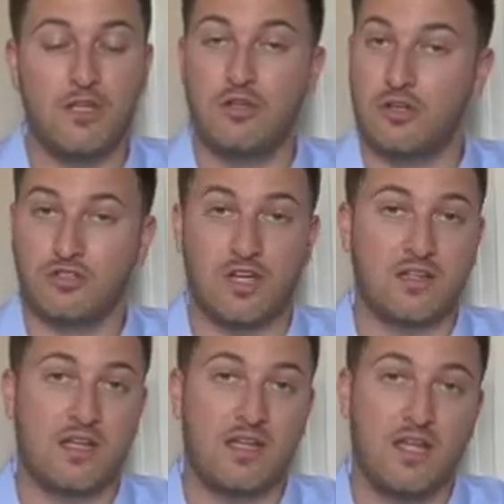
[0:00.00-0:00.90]
You can check
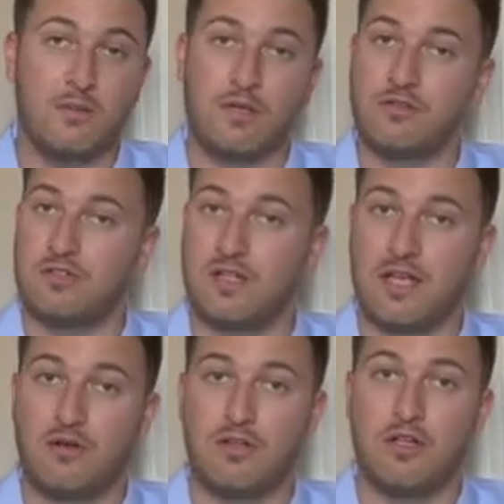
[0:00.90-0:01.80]
that again by using the
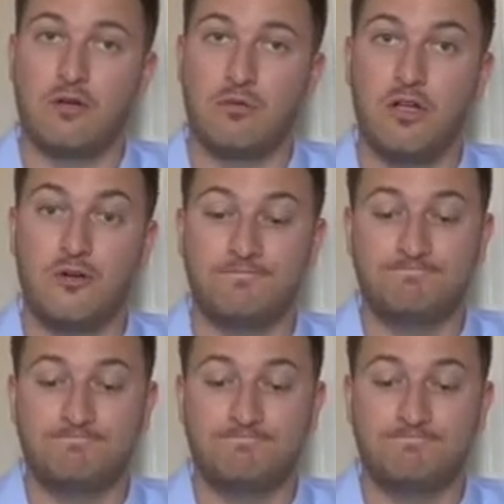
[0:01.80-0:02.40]
calculator below.